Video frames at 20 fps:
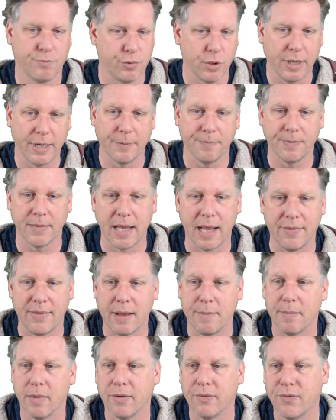Brilliant.
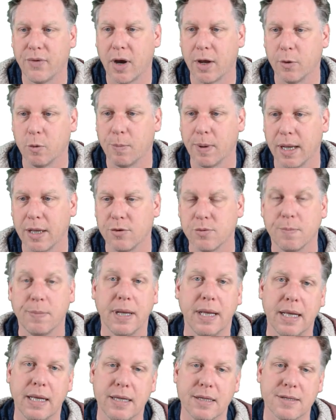And then my final page
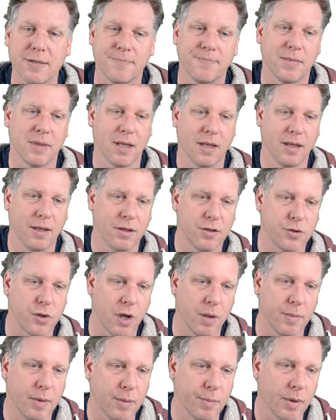appears,
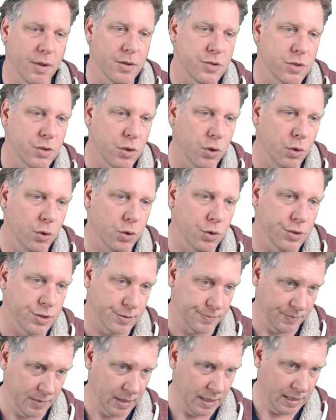showing me my
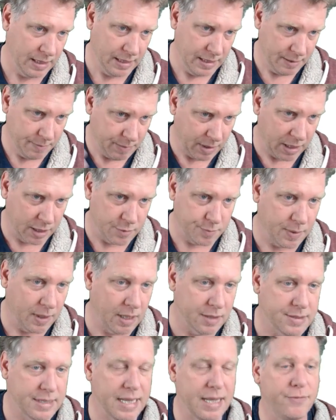scores. Pass,
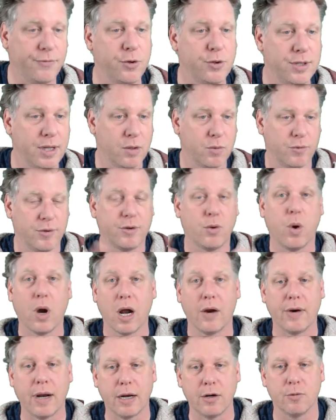pass. If you didn't
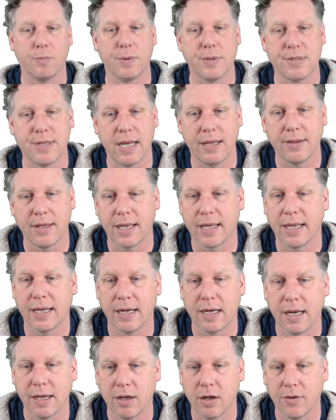require 100%, they
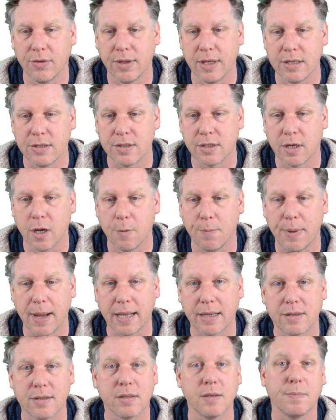can click on these to go
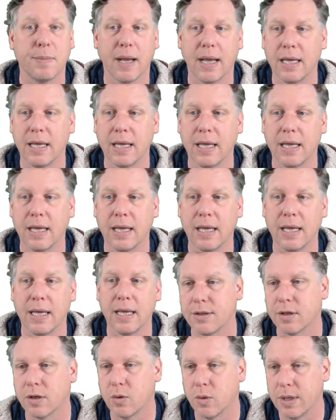back to the page and
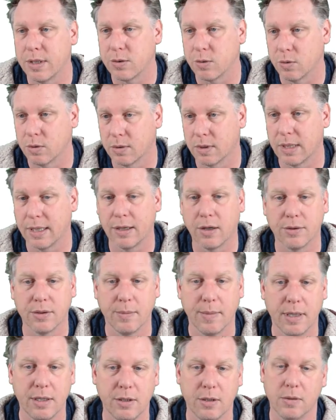retake the quiz, or click on
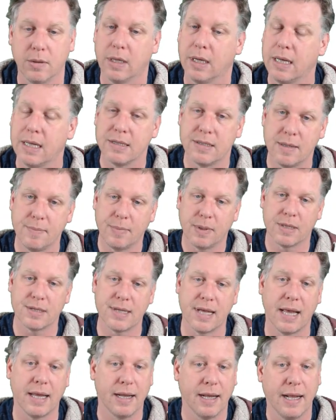the menu. Simple
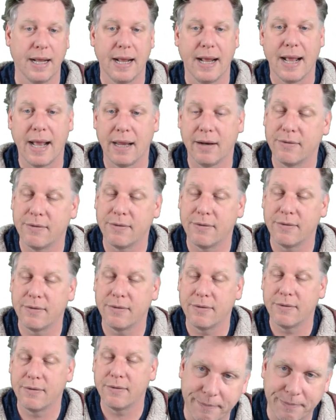as that. And
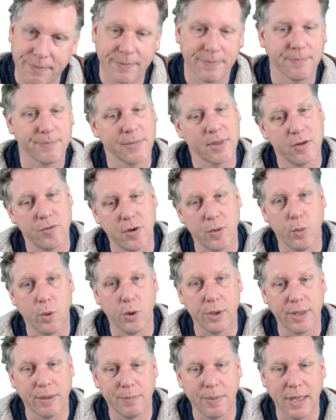finally, the
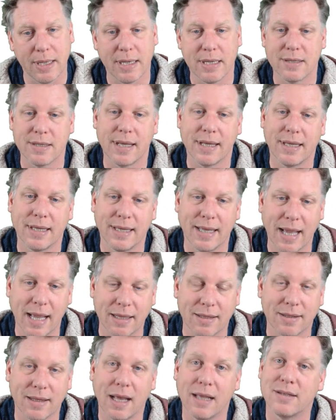rewarding bit is they can
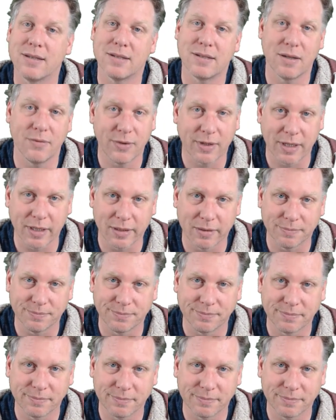get a certificate.